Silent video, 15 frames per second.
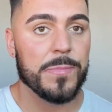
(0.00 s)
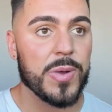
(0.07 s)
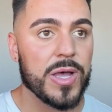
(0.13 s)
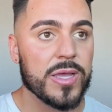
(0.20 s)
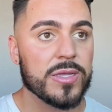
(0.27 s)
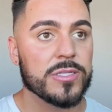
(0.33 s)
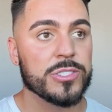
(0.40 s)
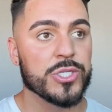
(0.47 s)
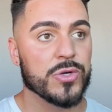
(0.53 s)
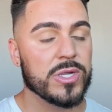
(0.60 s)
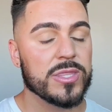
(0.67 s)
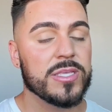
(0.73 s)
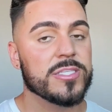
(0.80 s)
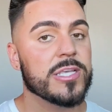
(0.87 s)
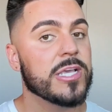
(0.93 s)
but
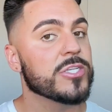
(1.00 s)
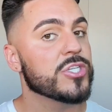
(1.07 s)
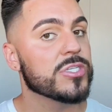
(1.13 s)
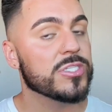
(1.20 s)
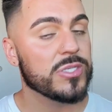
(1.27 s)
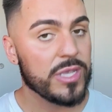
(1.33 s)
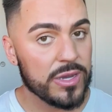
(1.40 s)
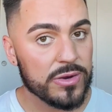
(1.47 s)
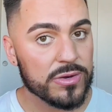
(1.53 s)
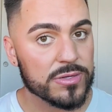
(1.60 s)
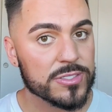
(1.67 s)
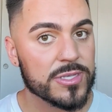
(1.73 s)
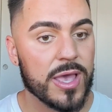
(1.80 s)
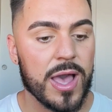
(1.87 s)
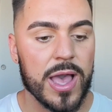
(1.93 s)
during these anxious years,